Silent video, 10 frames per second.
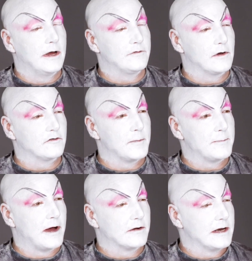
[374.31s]
Have you ever
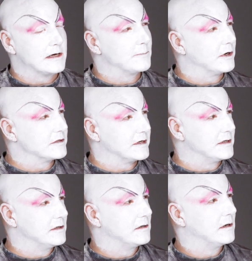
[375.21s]
met Poundcake in
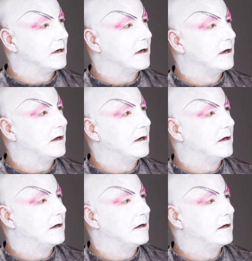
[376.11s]
person? I've never
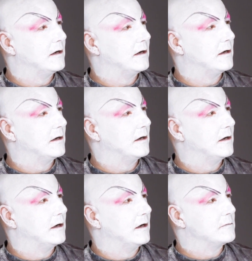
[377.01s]
actually met Little Poundcake.
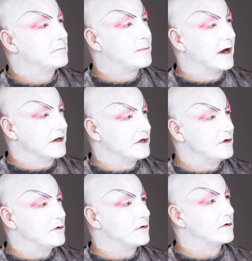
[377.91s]
But
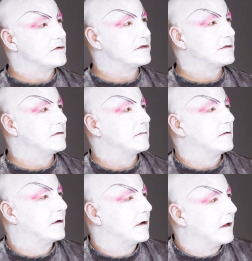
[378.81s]
you, she won't
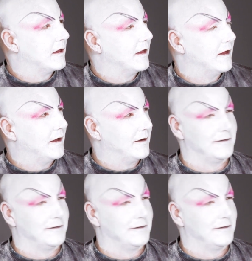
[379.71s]
return my tweets.